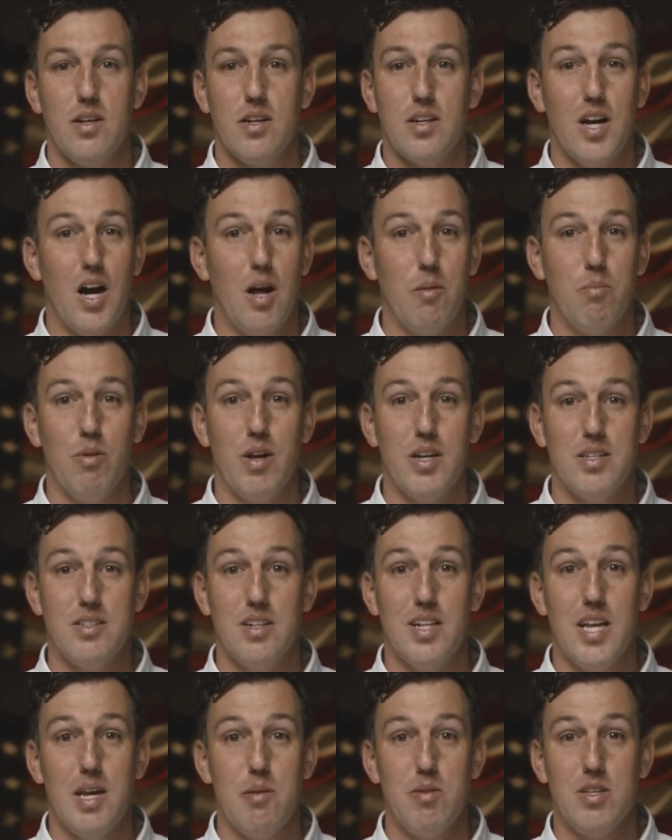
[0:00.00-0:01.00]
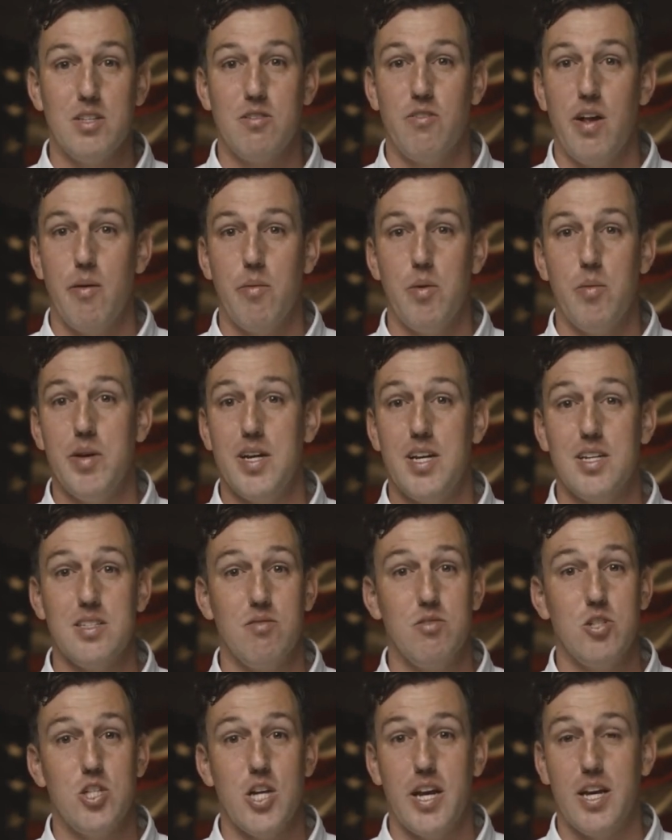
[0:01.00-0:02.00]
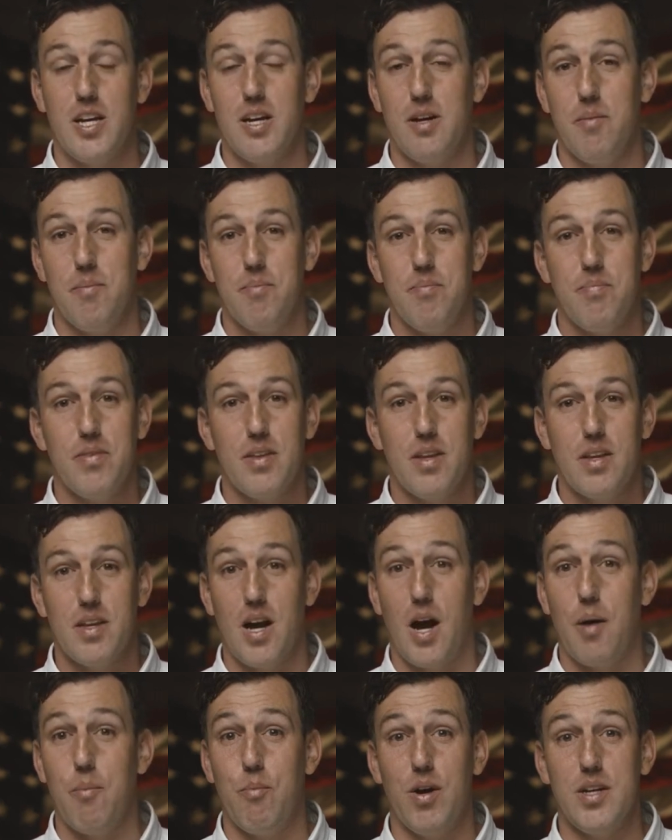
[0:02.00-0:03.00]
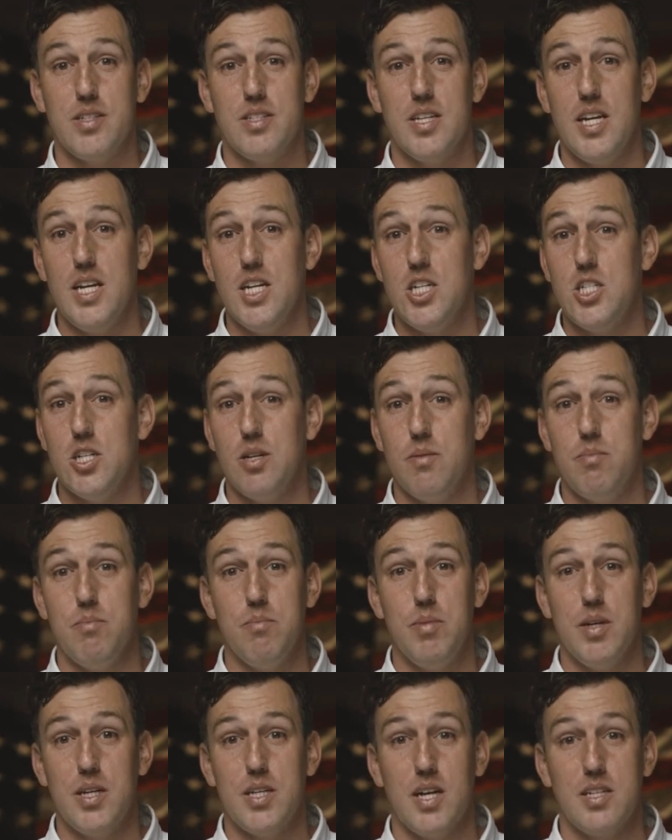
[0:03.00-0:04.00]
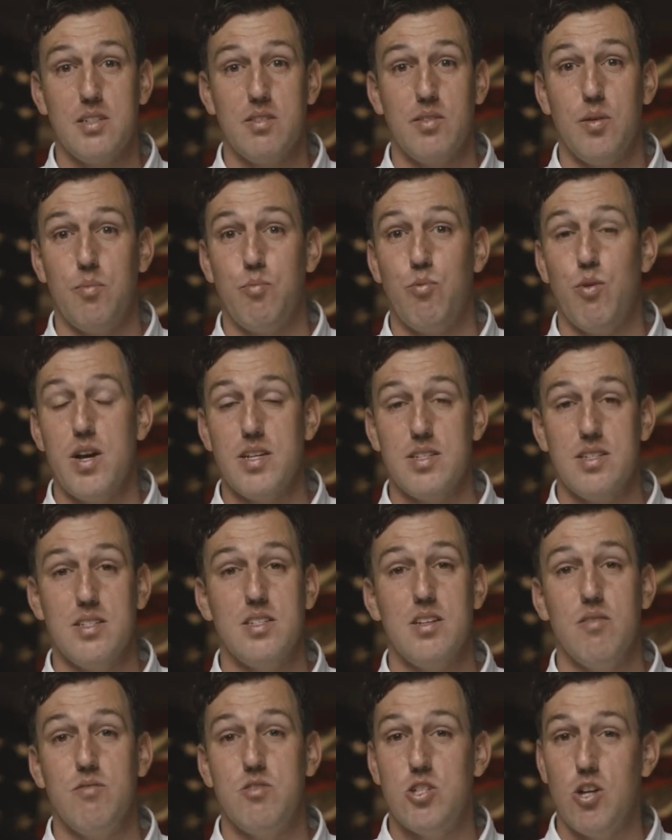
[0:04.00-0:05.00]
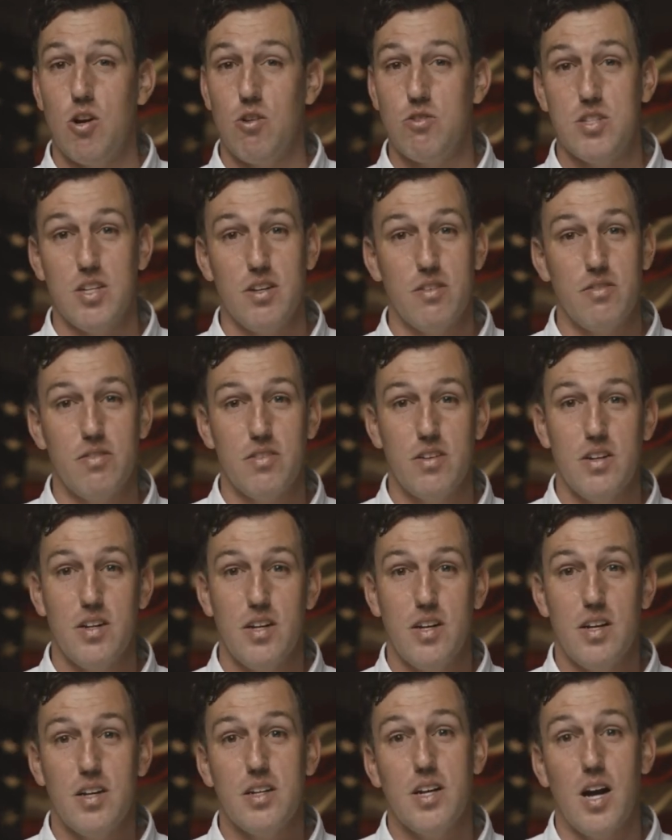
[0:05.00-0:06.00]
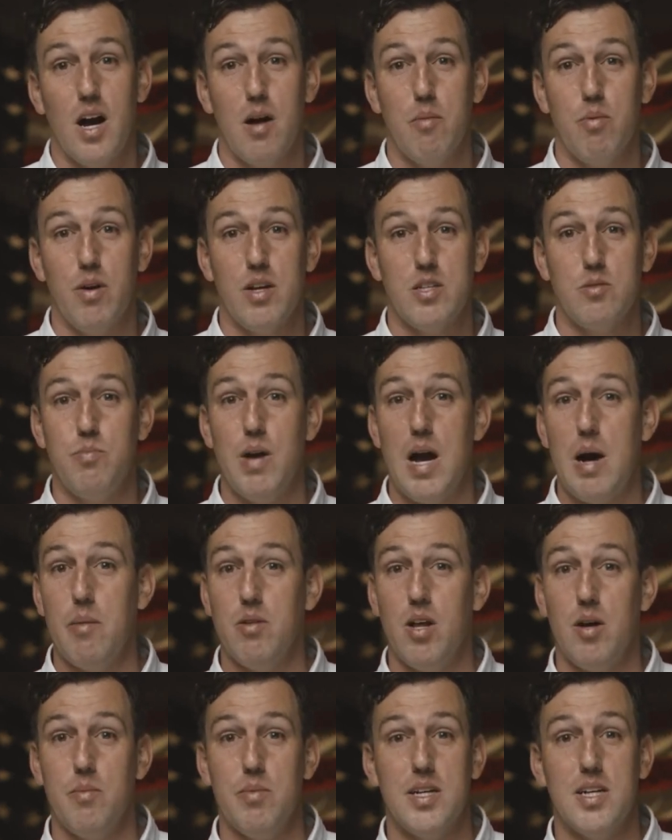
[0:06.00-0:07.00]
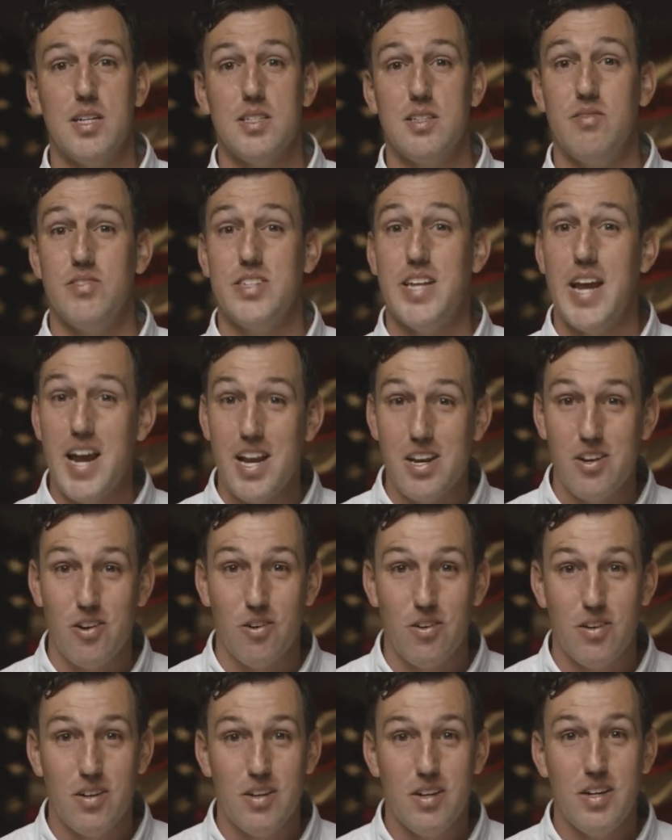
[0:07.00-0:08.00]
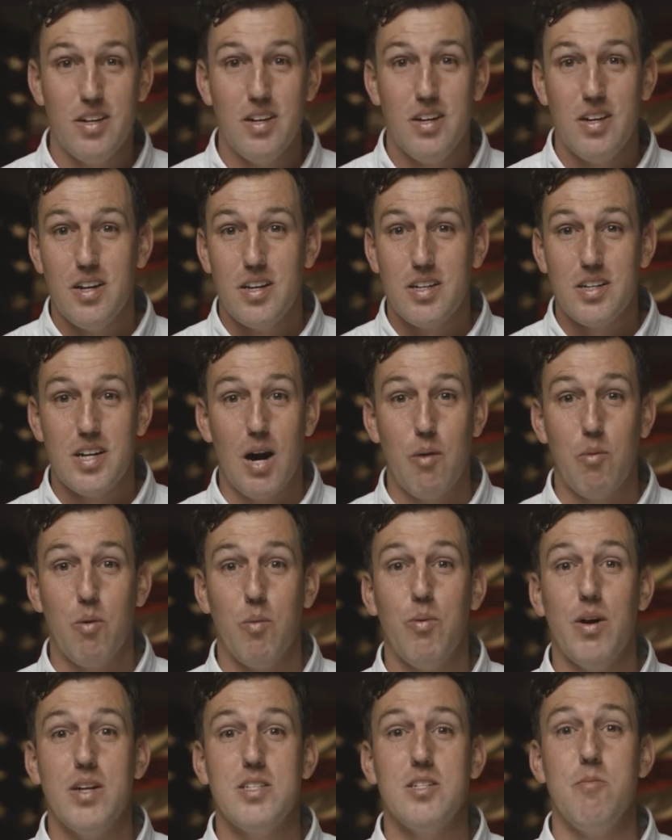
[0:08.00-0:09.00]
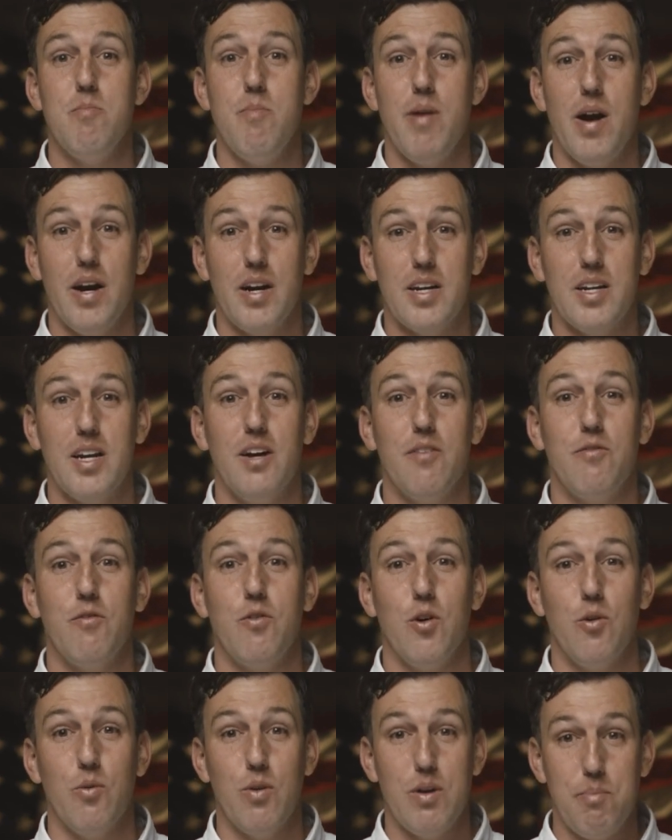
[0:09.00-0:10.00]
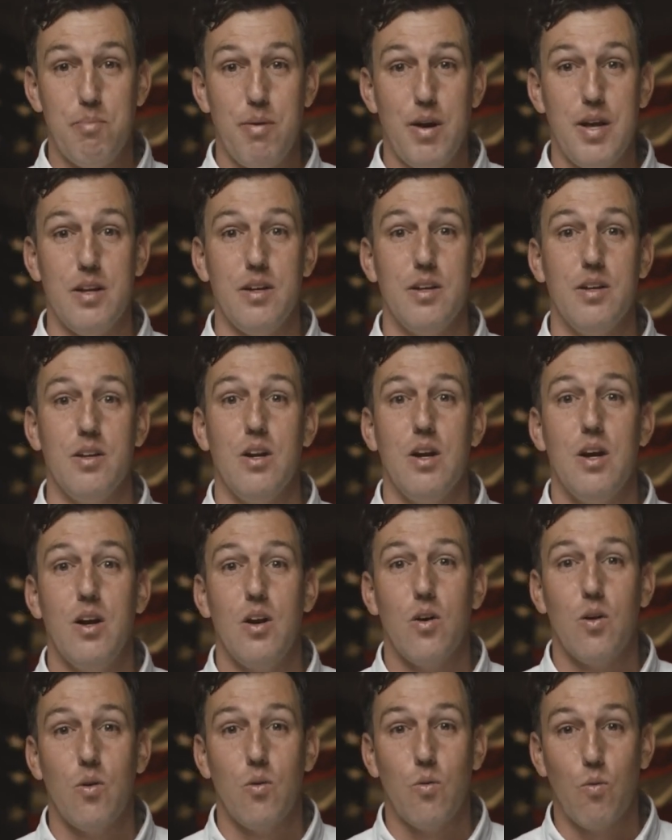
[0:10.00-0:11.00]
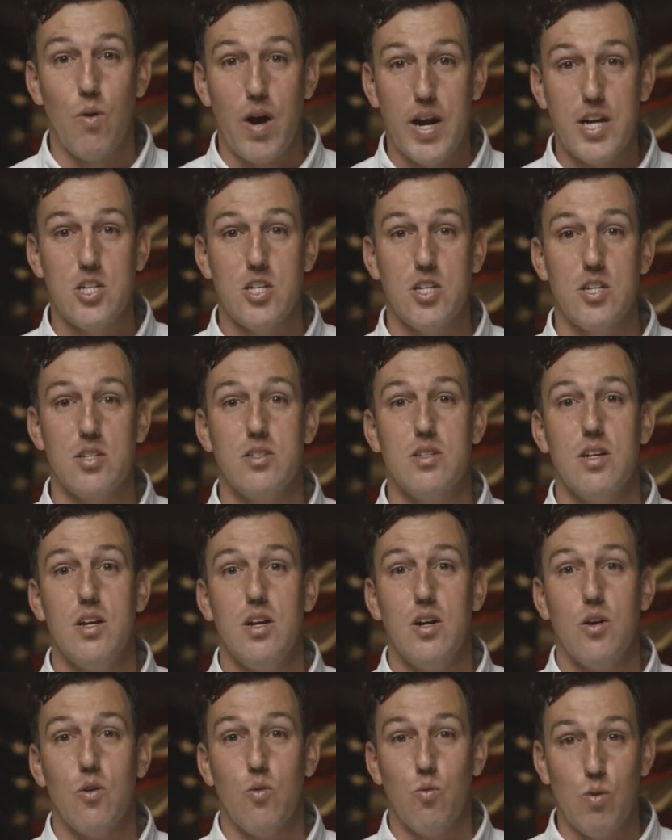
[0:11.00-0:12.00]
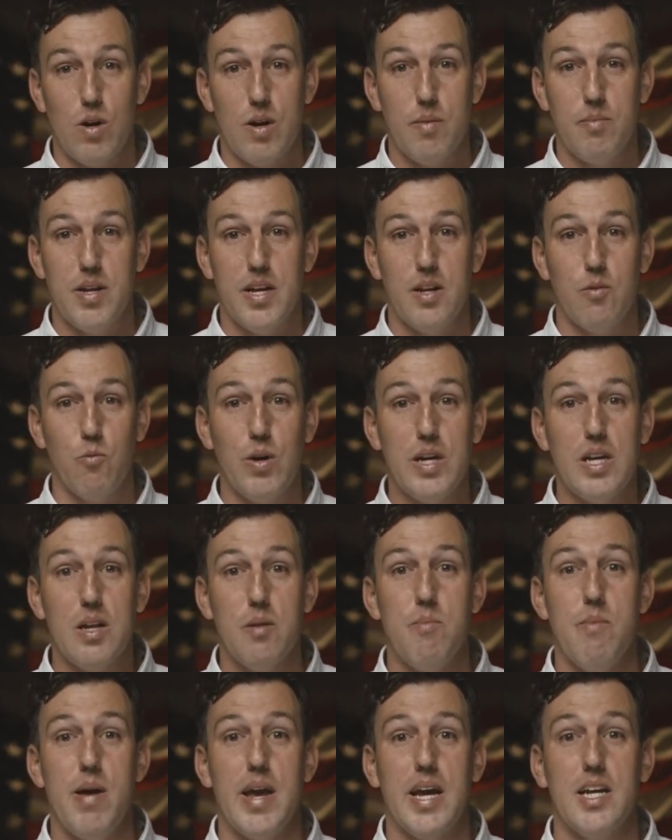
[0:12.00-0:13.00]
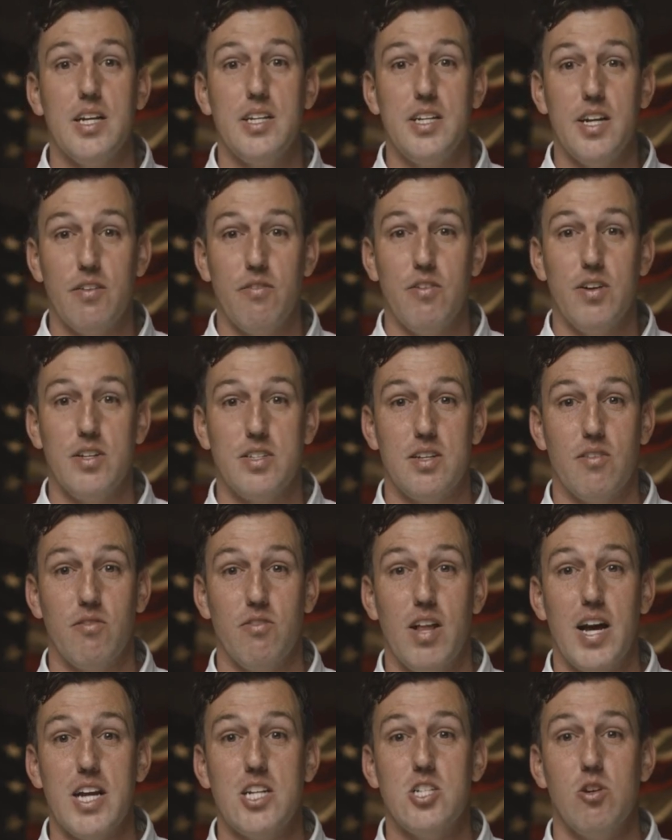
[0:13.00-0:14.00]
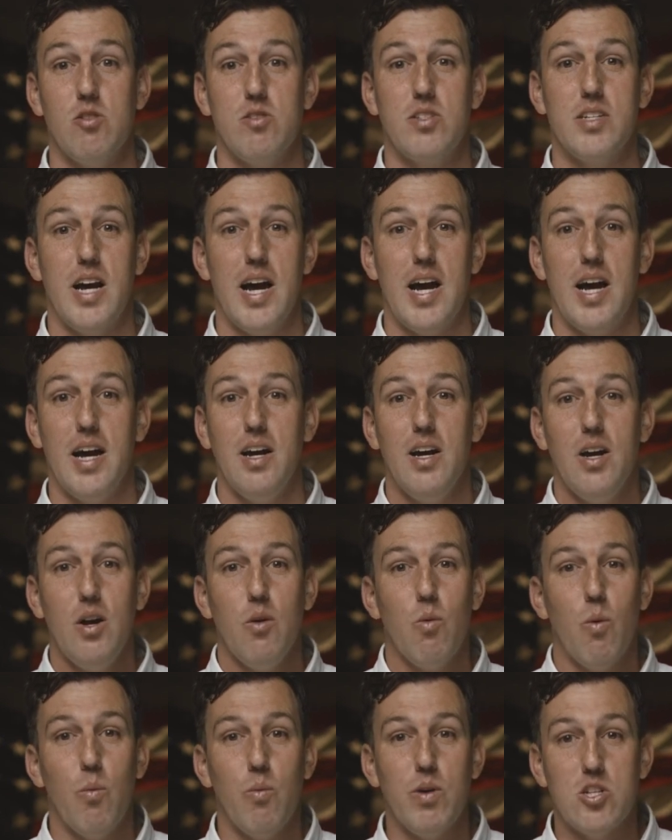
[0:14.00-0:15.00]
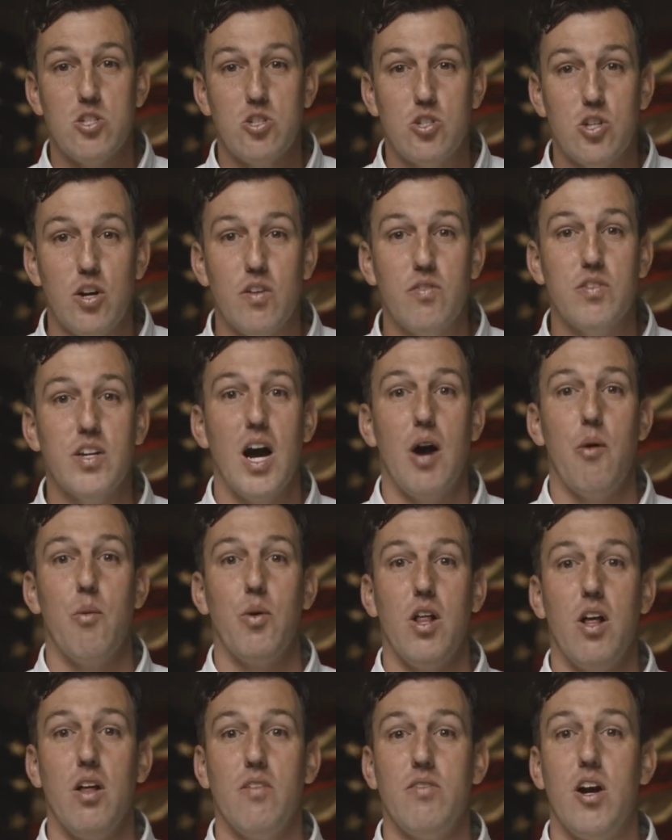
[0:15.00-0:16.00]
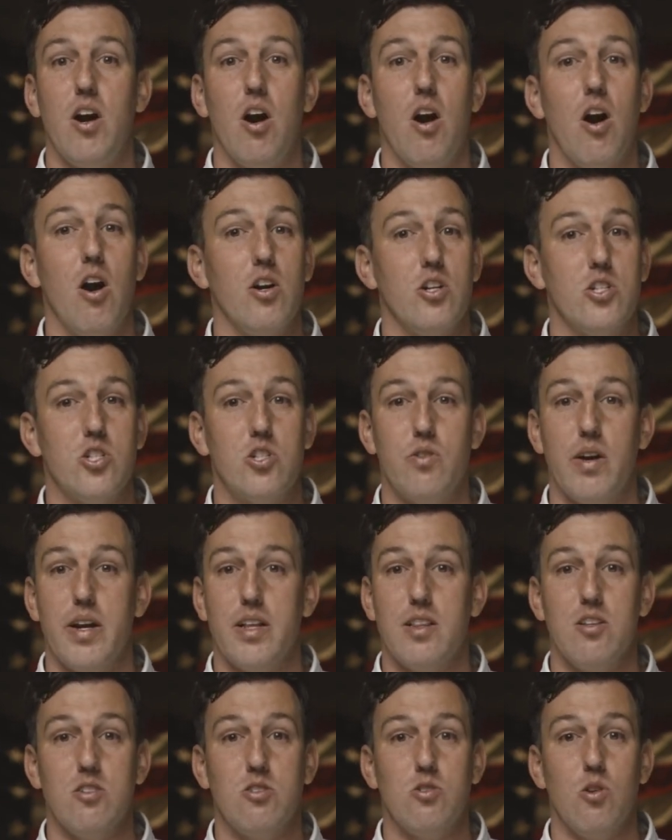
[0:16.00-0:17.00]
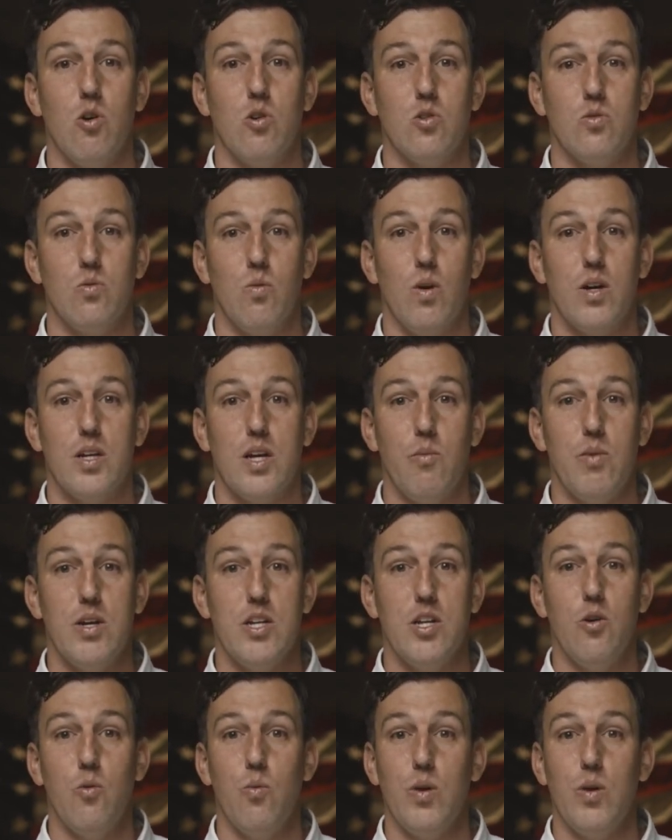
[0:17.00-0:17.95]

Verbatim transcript: God blessed Laban's family because of Jacob. God blessed Egypt because of the presence of Joseph. God blessed Babylon because of Daniel. God will bless America for a repentant righteous remnant. We can make a difference if, like Josiah, when we serve God with all of our hearts, strength, and souls, what can we do?